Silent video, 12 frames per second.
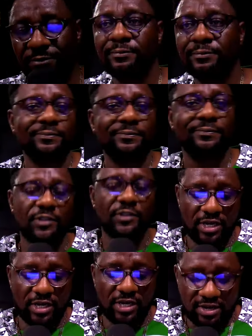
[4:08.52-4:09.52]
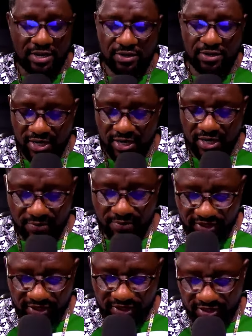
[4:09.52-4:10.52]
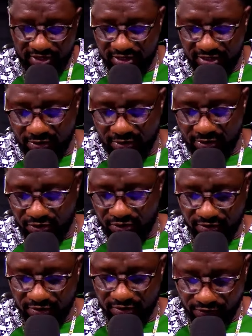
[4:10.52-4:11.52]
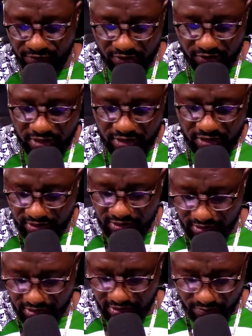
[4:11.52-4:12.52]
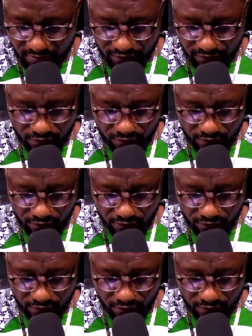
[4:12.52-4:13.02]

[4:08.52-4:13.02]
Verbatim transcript: so I can read our messages. I was reading from the other system before.